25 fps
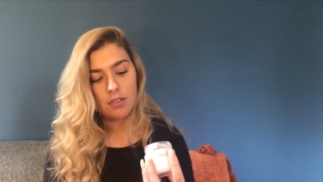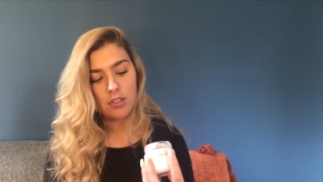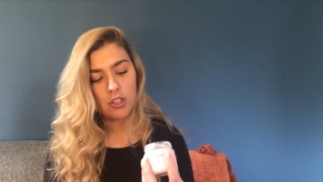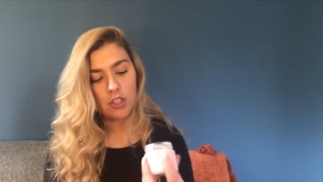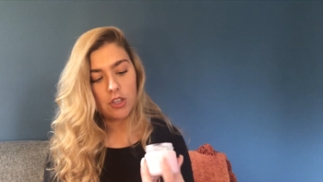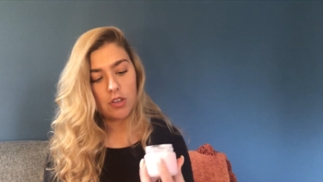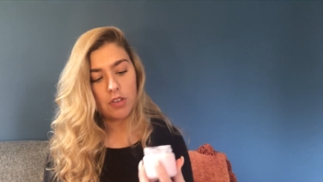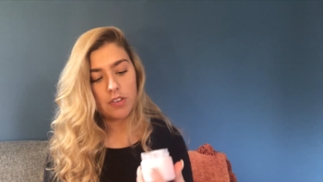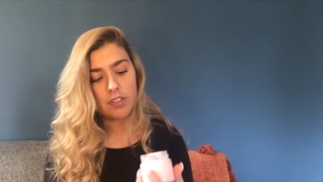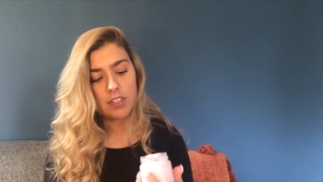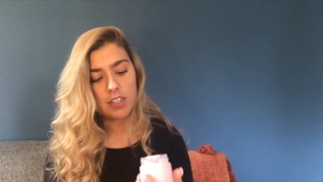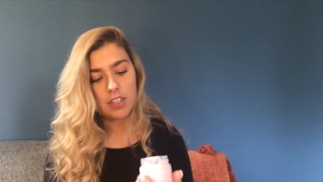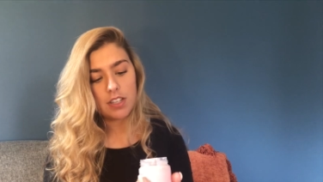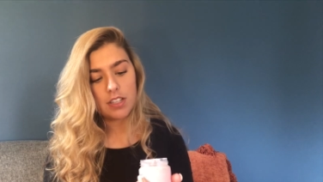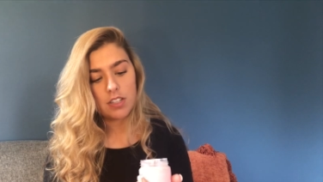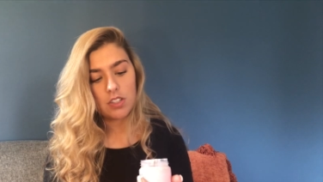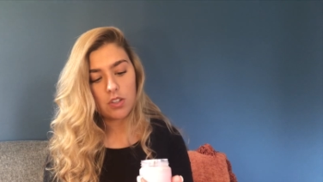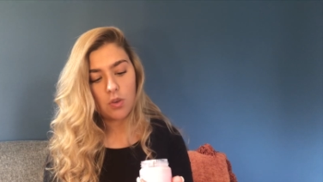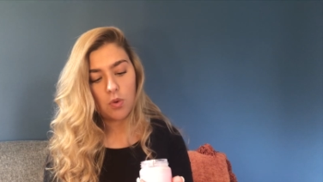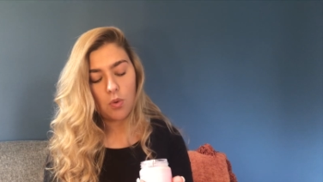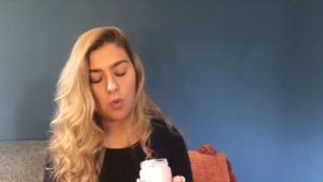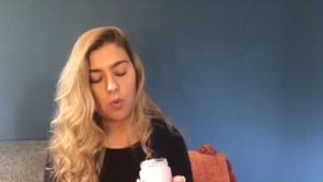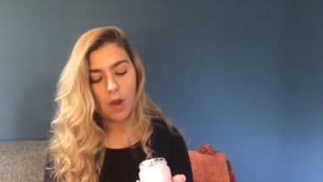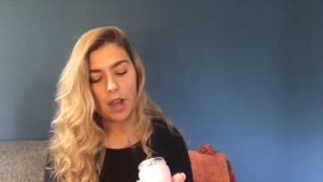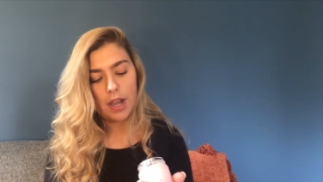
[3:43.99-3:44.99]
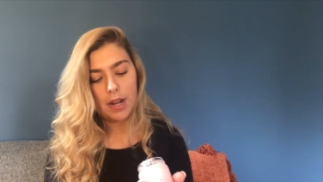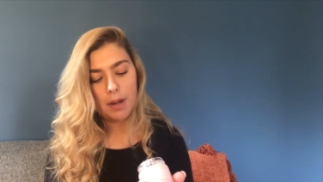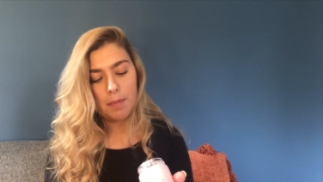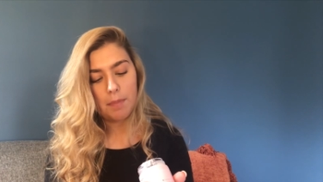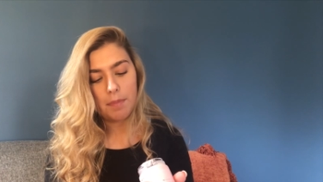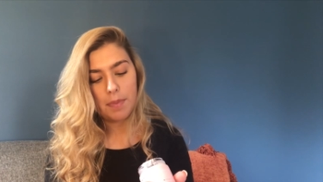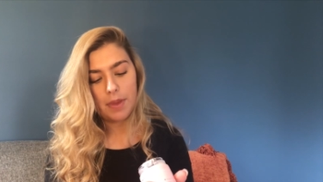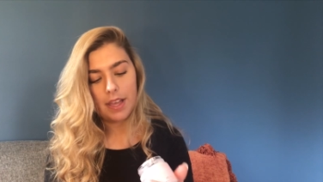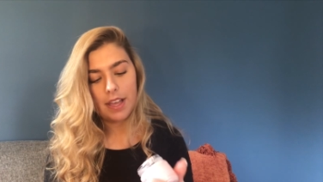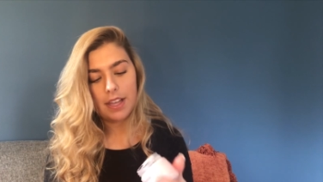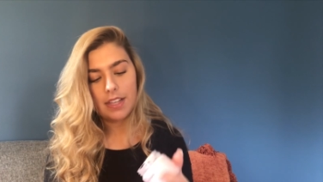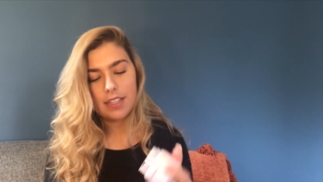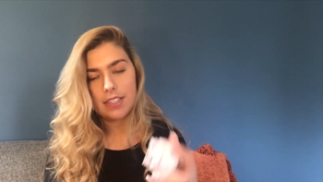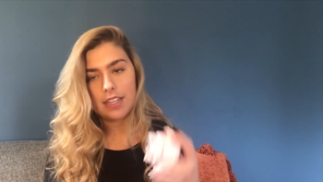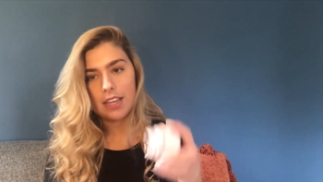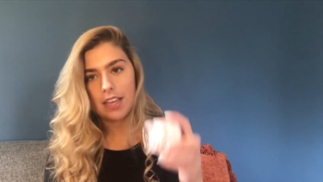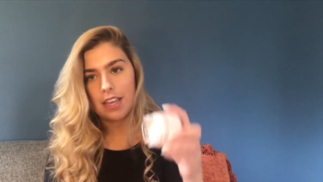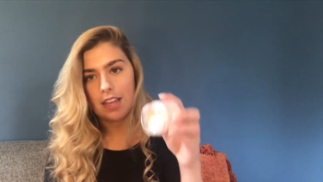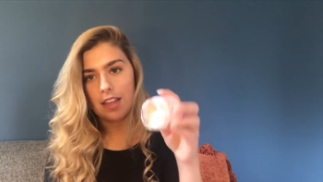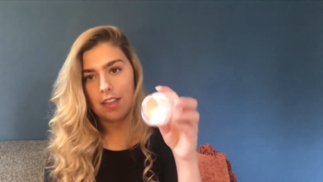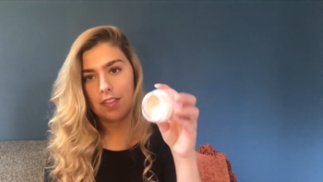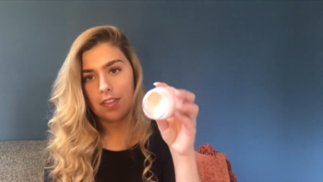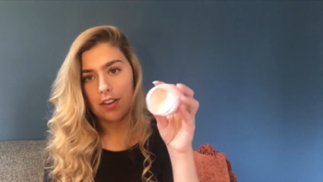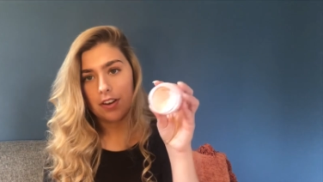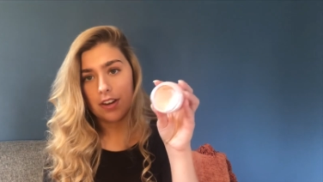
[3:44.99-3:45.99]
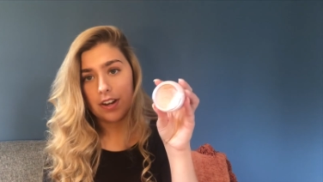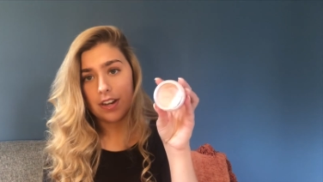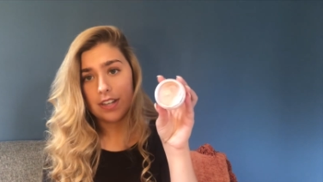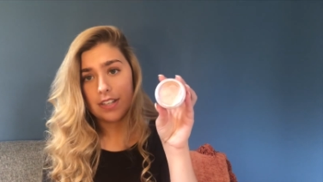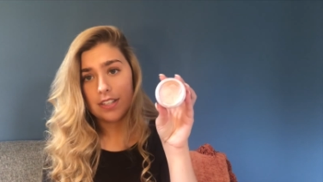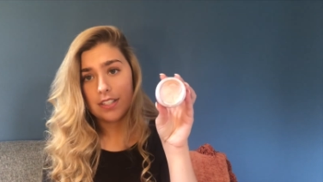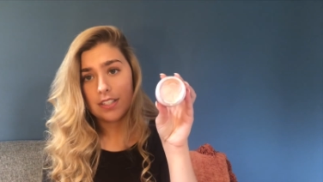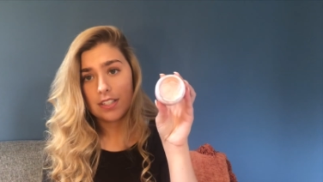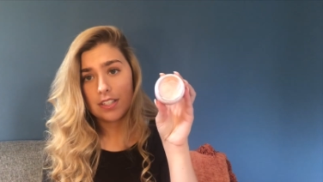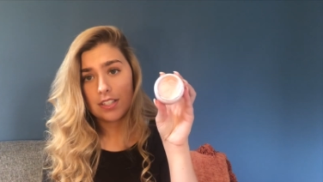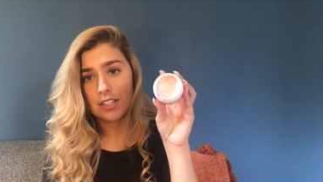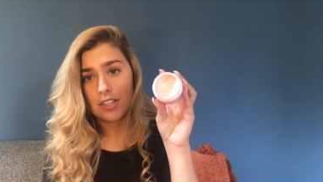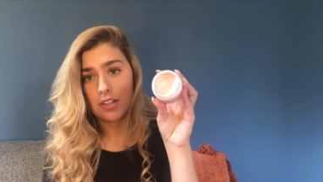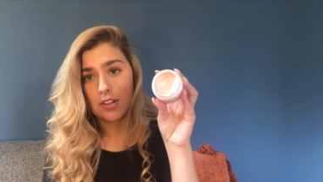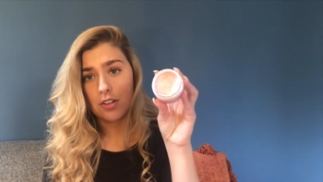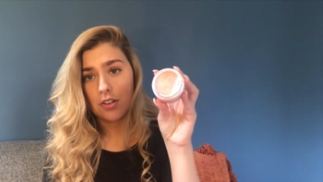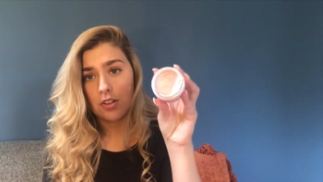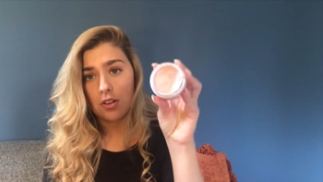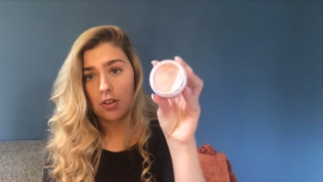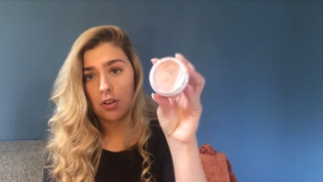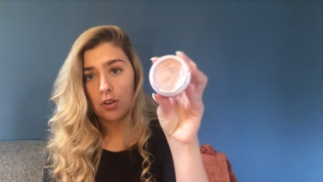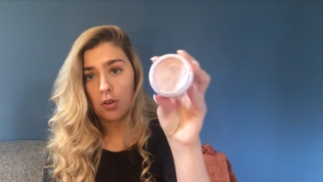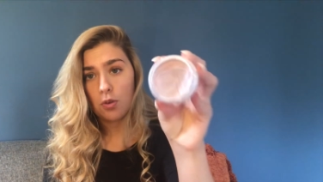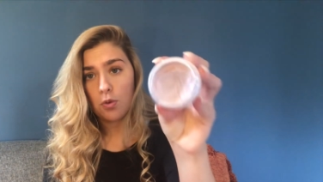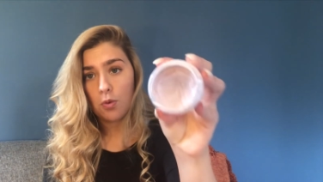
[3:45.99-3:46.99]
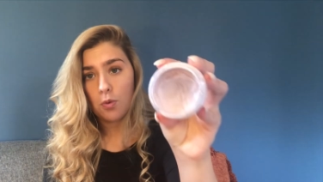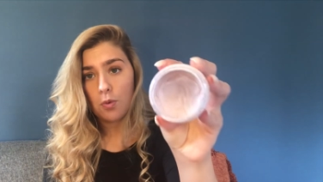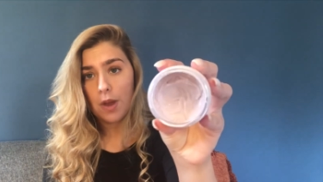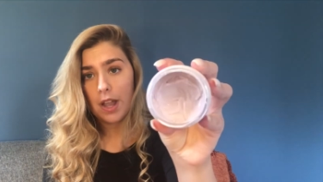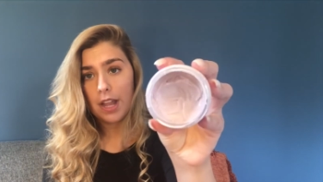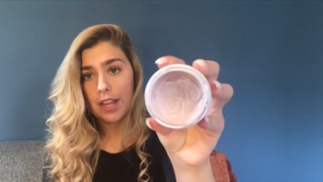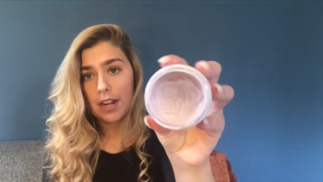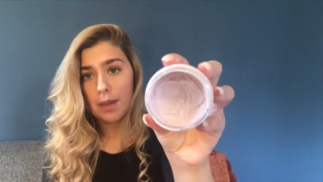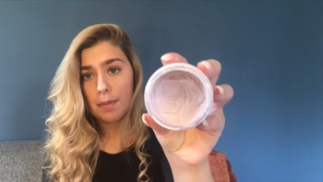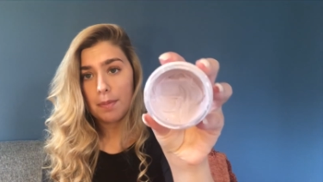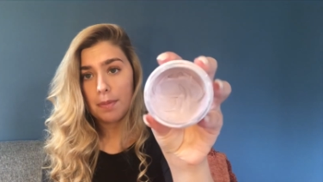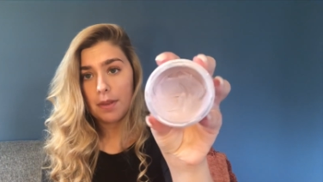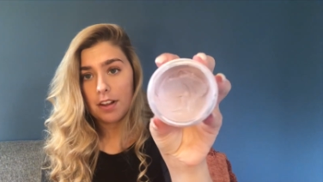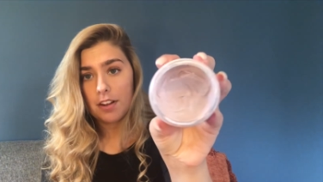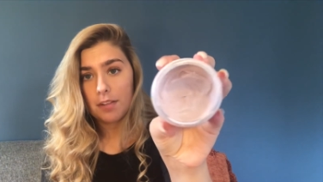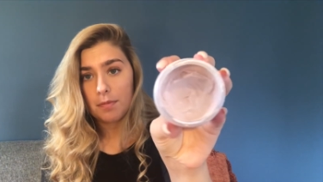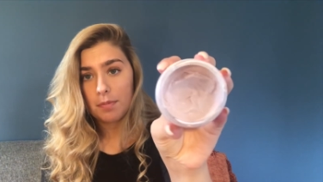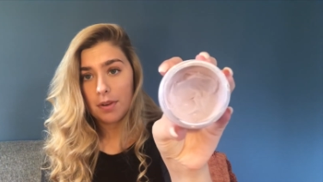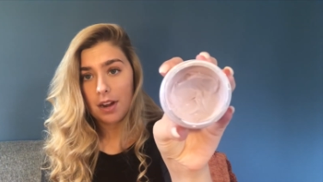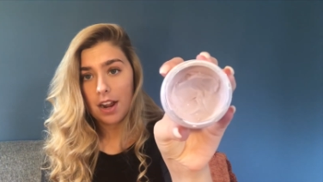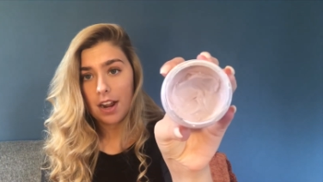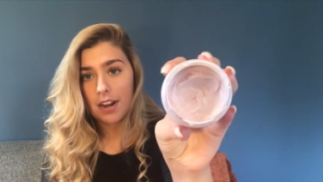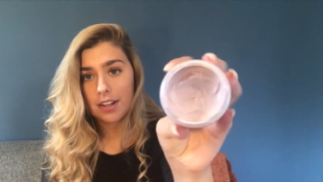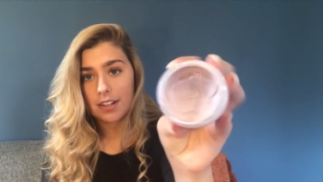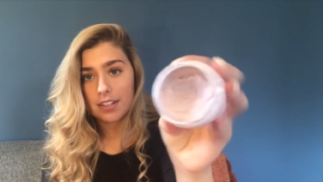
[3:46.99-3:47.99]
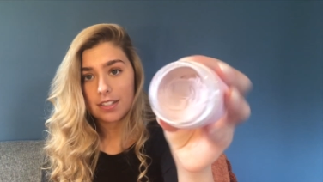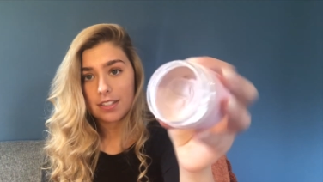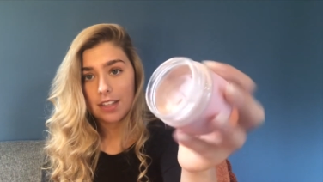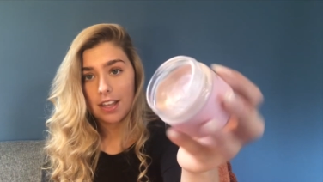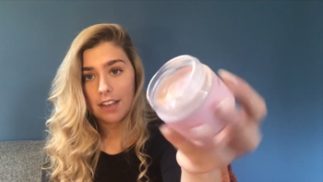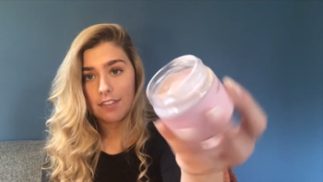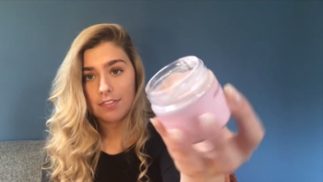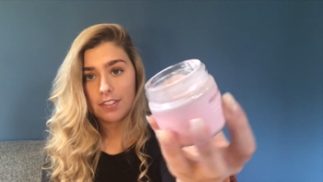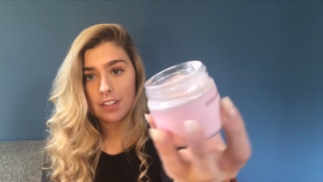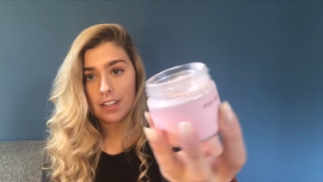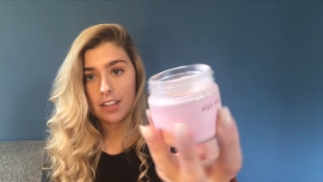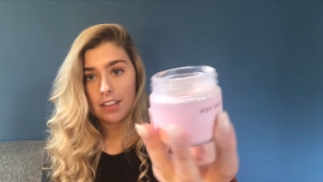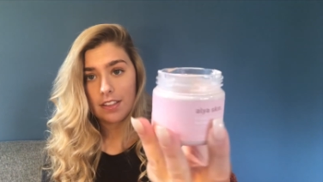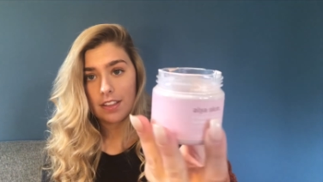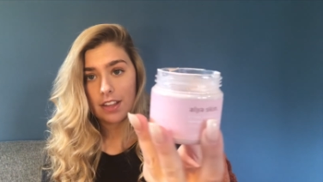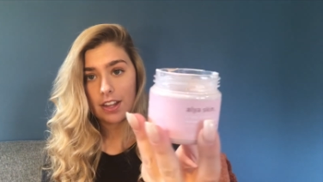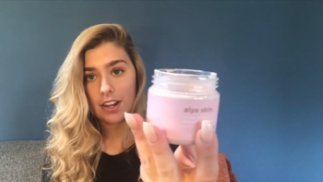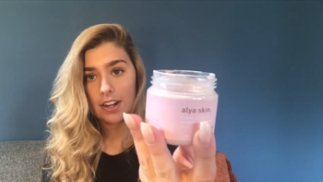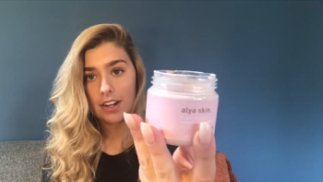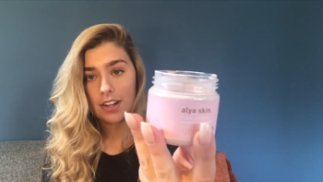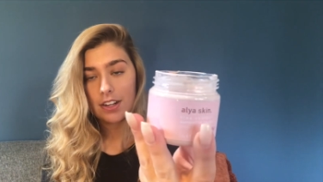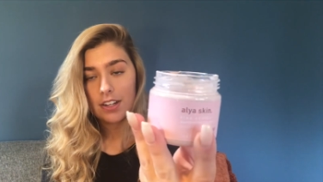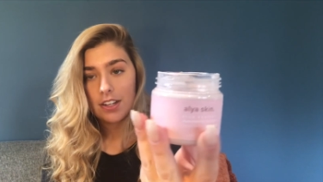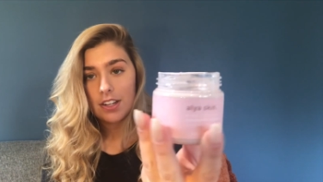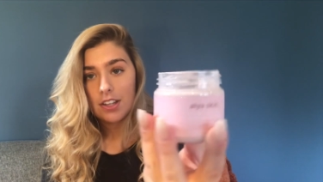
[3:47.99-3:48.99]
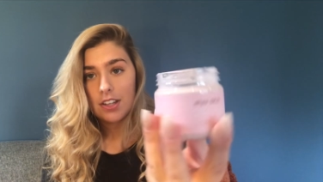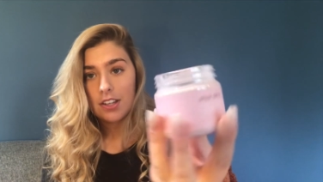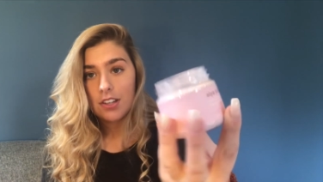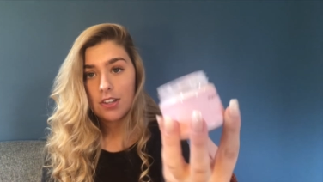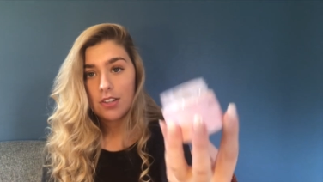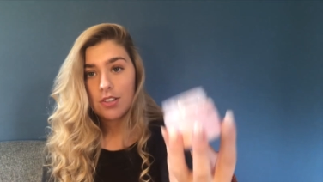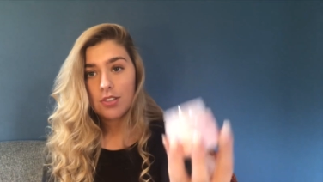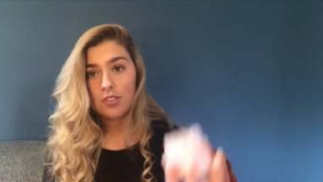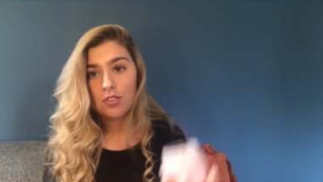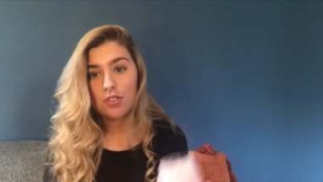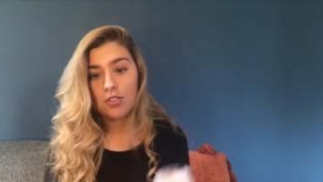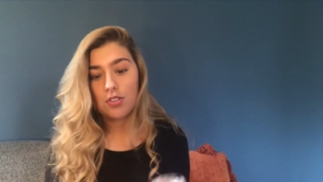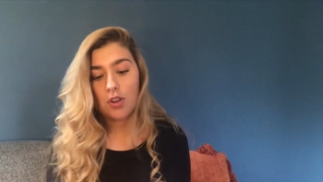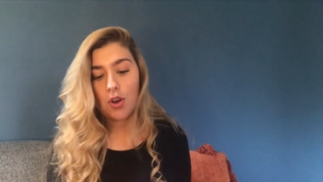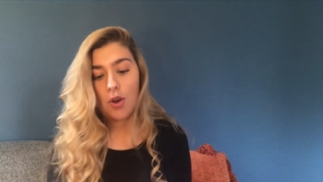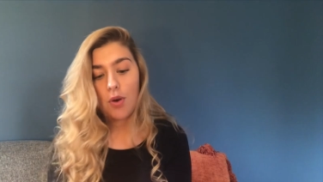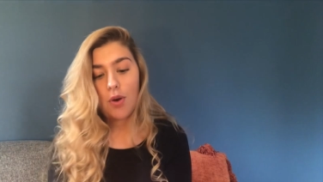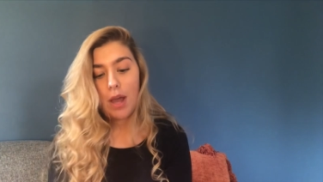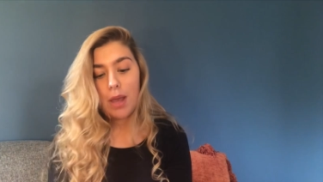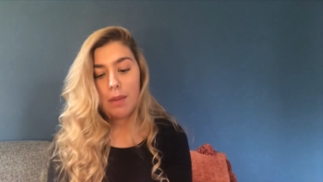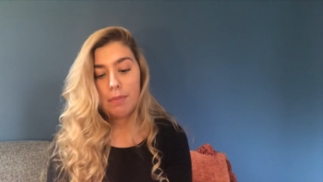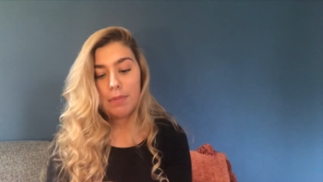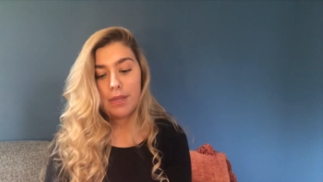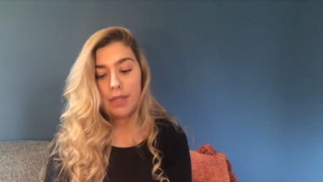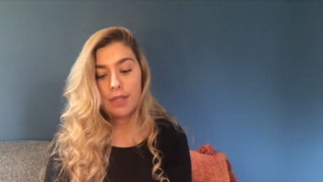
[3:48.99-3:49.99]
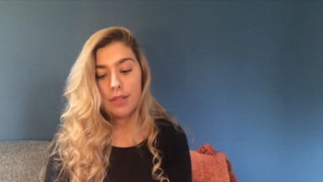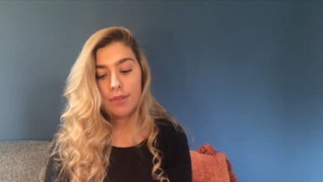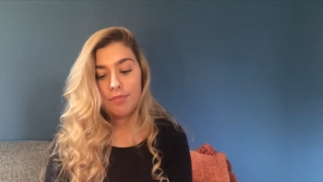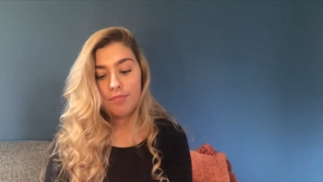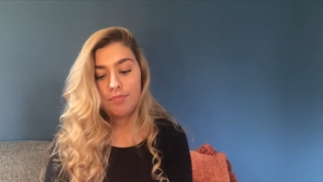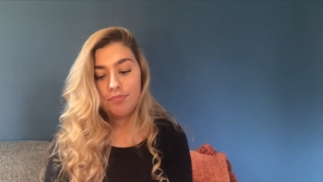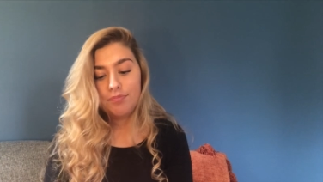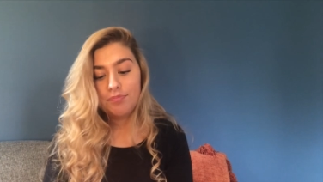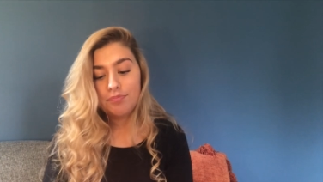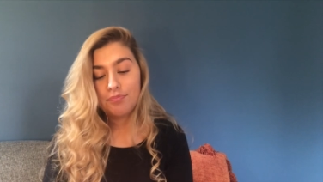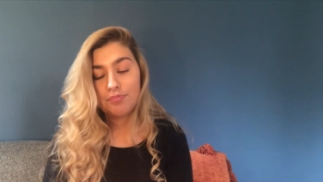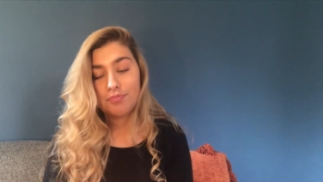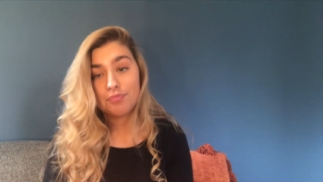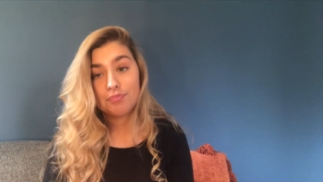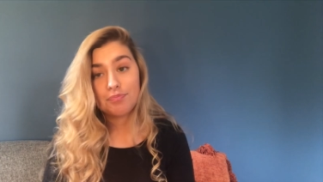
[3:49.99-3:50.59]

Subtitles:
used this quite a bit and there is still quite a bit of product left in there. So, I mean,